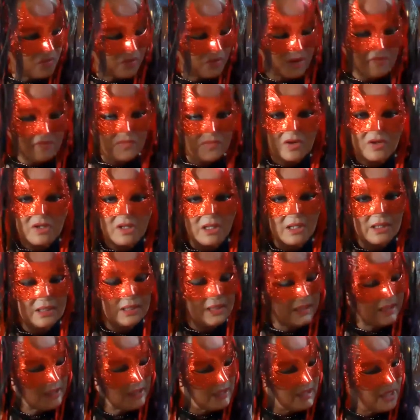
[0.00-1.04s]
graveyard in
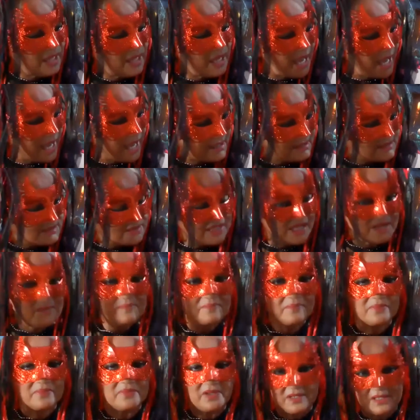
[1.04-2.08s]
Kalihi except
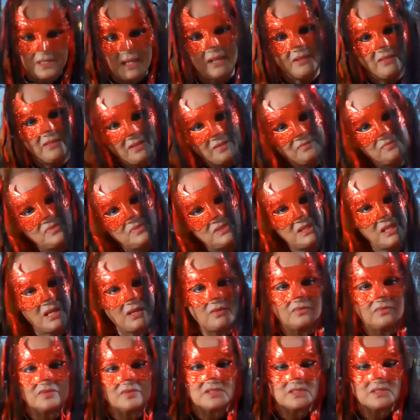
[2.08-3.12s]
the dead
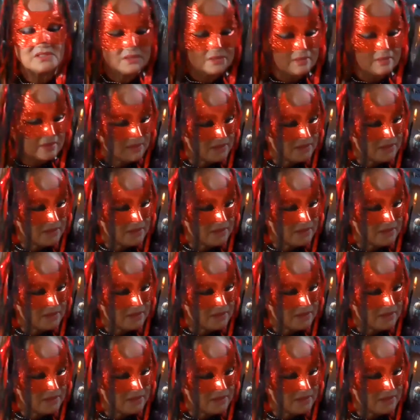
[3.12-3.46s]
themselves?